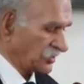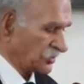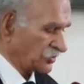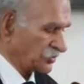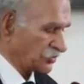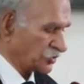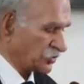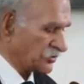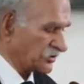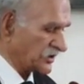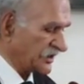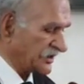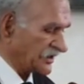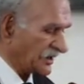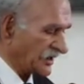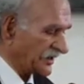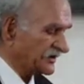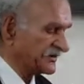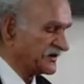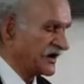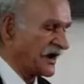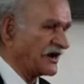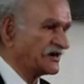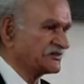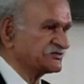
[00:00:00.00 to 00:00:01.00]
to the
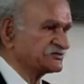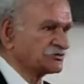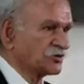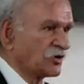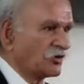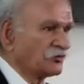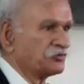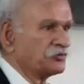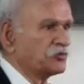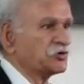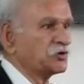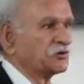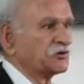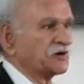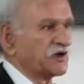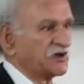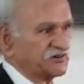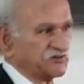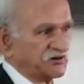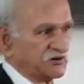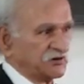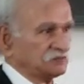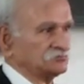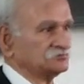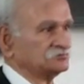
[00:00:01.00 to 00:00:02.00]
contents of
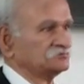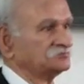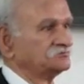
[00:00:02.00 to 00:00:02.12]
mutation.